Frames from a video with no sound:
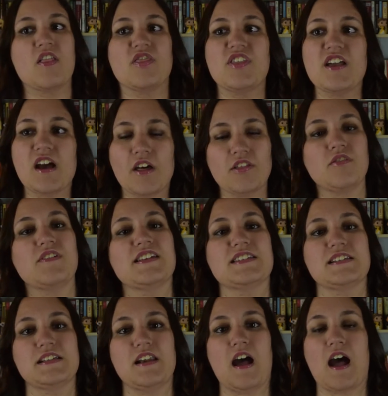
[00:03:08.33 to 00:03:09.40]
The other
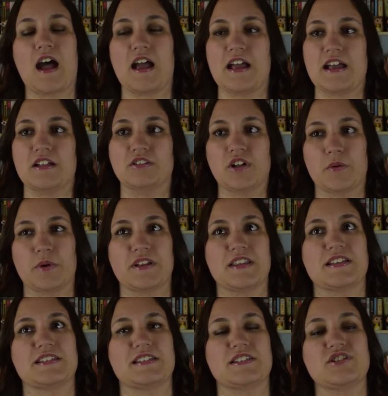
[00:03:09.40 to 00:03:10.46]
reason I lowered
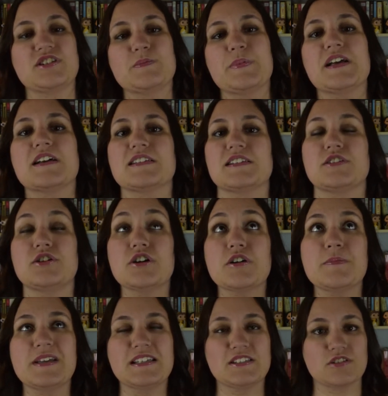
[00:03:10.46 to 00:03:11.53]
this is just because it took
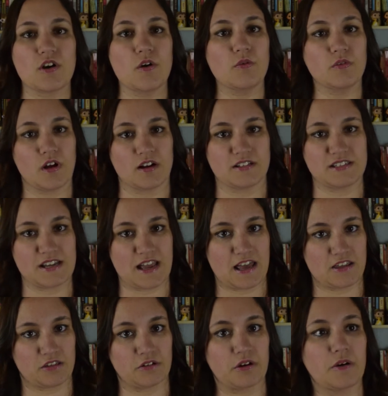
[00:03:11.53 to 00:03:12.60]
me so long to
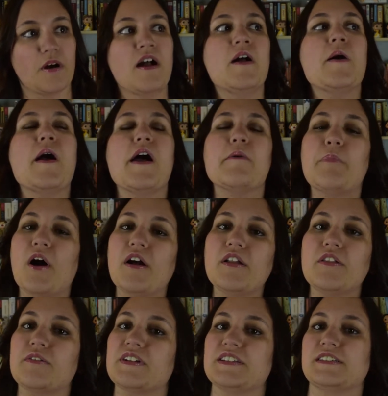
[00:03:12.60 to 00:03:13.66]
get through. And part of
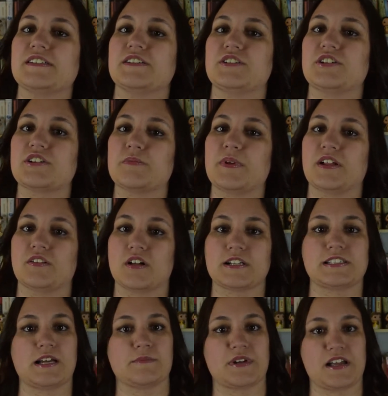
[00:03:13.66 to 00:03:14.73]
the reason it took me a long
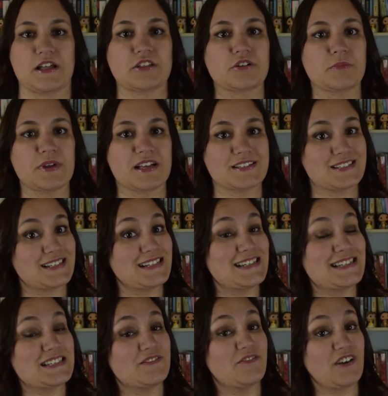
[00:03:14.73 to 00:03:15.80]
time to get through because it
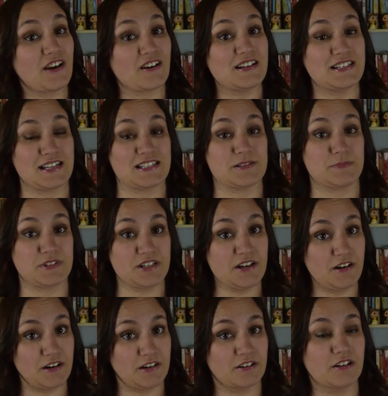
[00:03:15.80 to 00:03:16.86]
is very dense
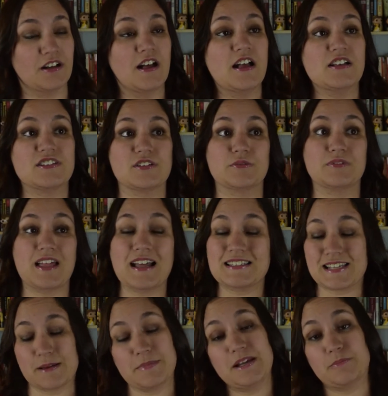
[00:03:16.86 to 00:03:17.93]
material. So
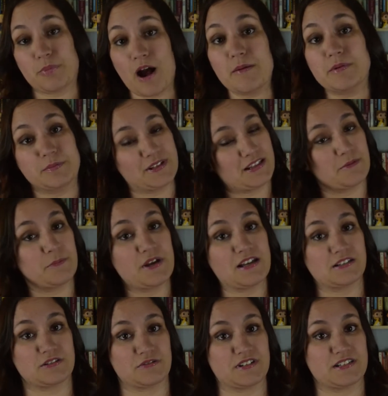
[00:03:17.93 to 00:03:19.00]
that's, I mean, probably the
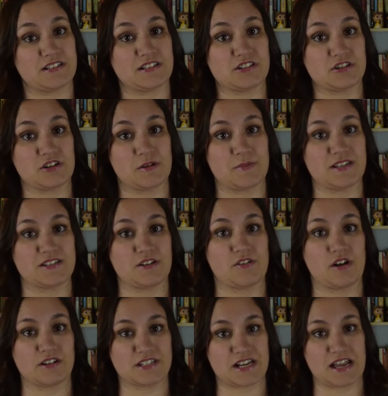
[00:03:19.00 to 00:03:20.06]
biggest reason it took me so
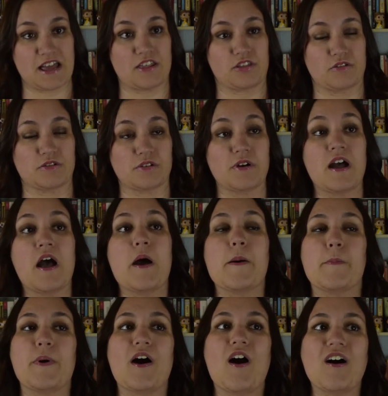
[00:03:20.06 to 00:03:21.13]
long to get through.
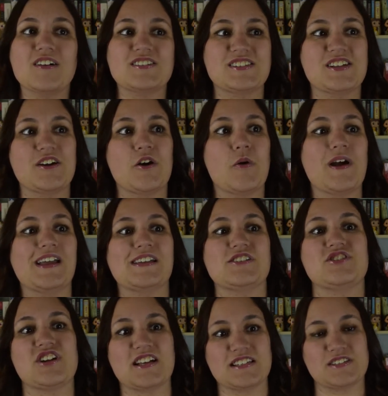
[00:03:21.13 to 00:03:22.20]
But also, it
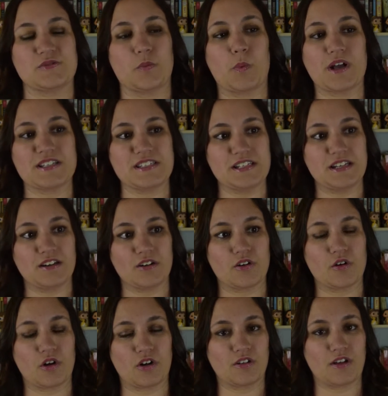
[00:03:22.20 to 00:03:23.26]
just wasn't
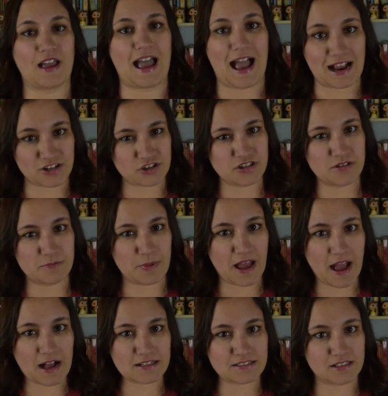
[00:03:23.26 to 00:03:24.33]

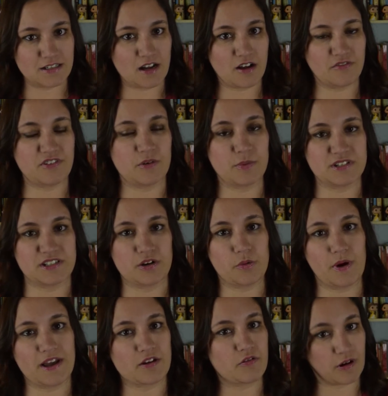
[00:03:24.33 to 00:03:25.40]
action-packed enough. It wasn't
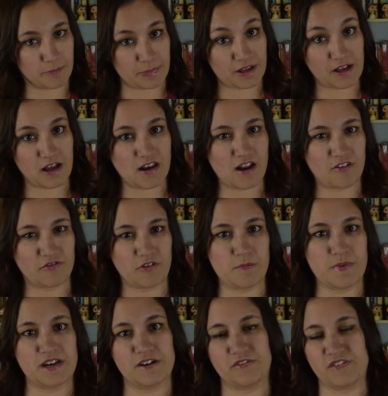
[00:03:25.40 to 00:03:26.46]
quite gripping enough for
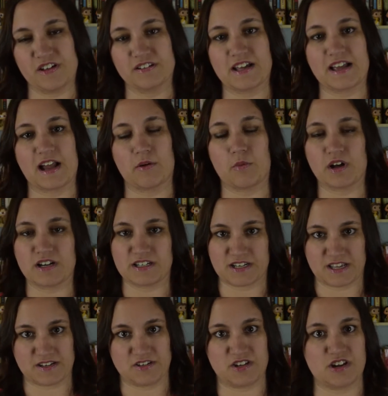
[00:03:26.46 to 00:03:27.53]
me to feel like I wanted to
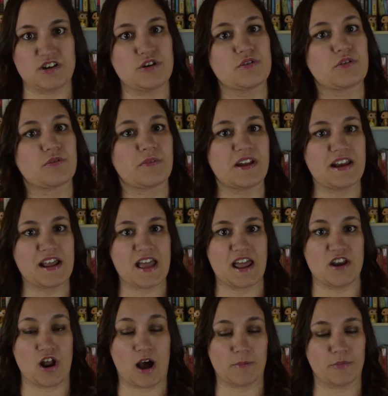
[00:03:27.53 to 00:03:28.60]
continue to read it
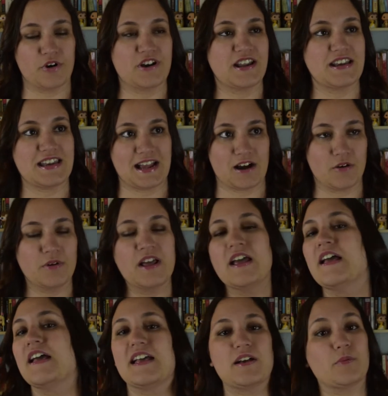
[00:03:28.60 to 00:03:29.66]
and not put it down.
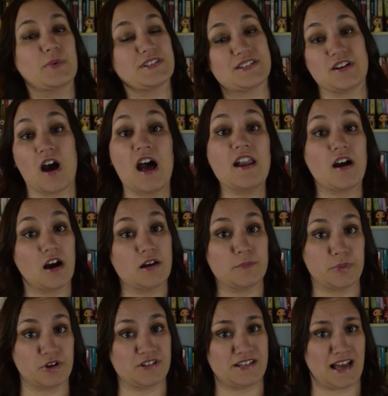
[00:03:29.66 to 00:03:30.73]
It was not
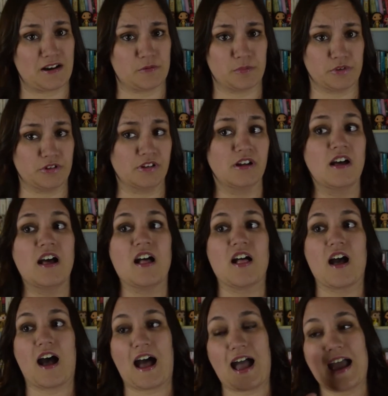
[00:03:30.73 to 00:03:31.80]
unputdownable.
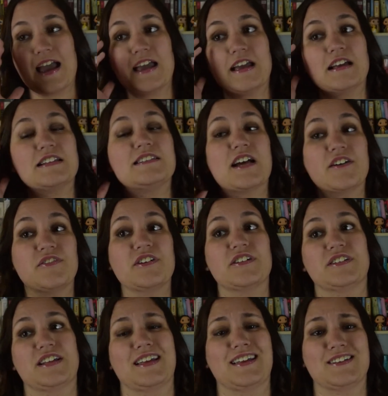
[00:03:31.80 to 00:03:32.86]
I
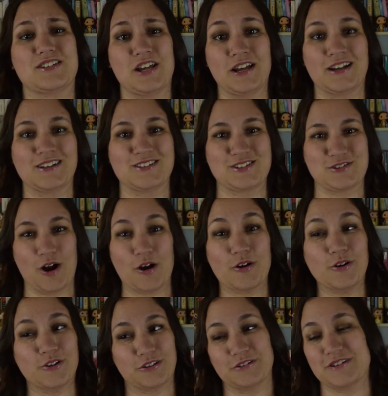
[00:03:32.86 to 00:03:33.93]
definitely
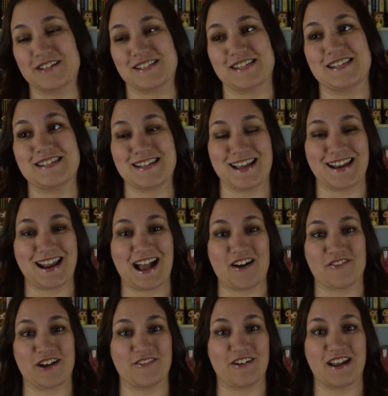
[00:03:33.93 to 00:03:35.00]
struggled through this in the day and a
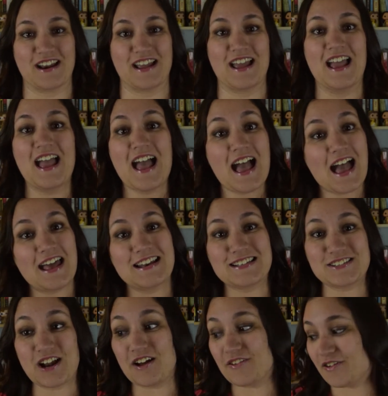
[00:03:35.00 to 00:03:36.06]
half I read it. And it's
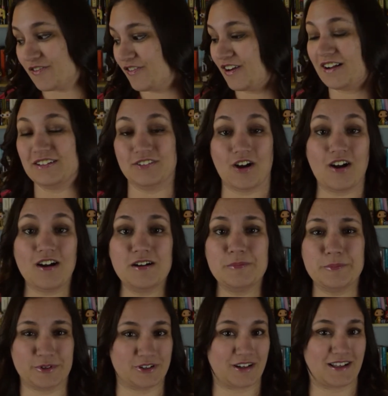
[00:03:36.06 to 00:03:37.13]
not a very long
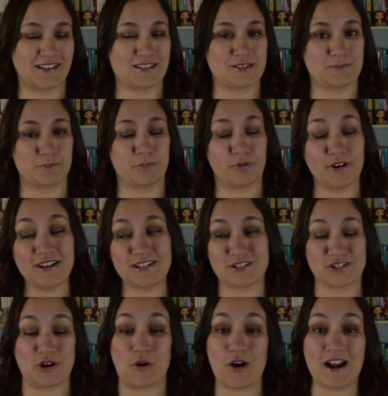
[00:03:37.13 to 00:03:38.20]
book. It's pretty
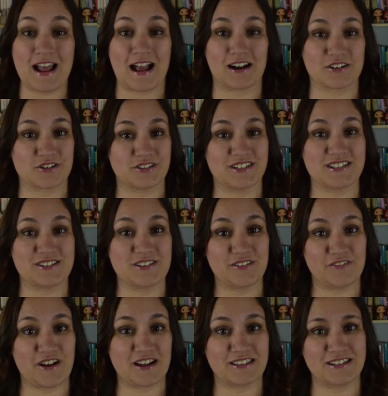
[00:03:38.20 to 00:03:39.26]
short, actually, so the
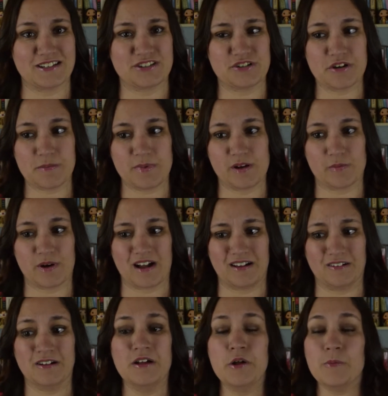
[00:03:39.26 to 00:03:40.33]
fact that it took me a
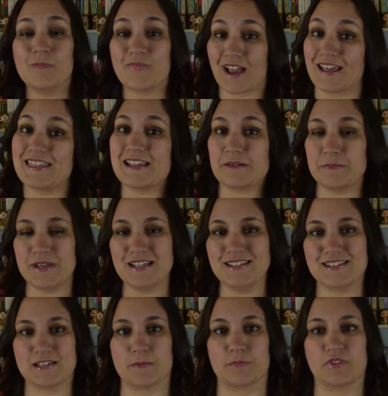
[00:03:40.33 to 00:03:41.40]
while, I think,
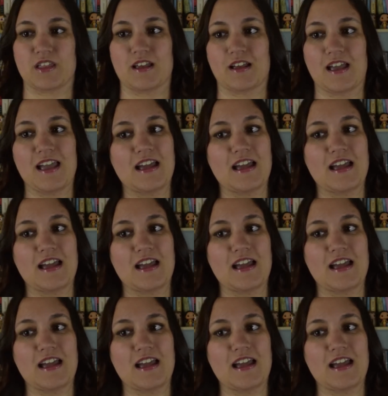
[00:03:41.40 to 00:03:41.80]
means something.